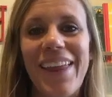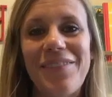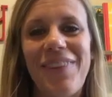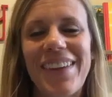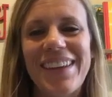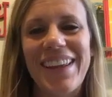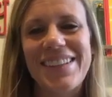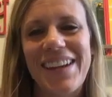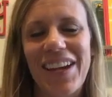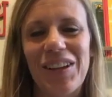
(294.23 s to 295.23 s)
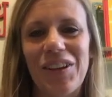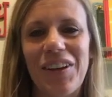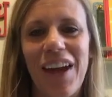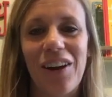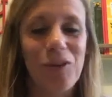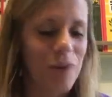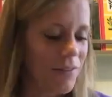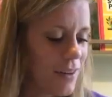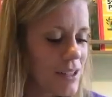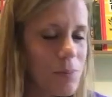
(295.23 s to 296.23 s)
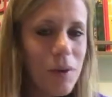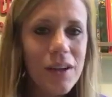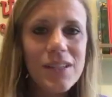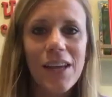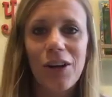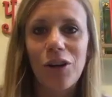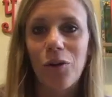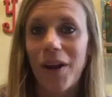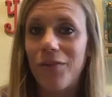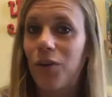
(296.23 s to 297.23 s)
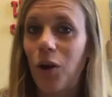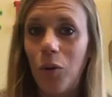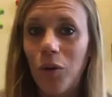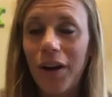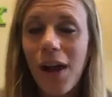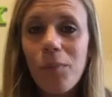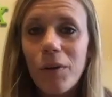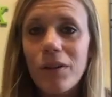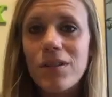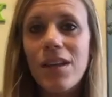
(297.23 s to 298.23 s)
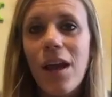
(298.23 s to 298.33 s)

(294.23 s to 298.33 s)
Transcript: And then finally, let's take a look at our reference books that are great for homework helpers.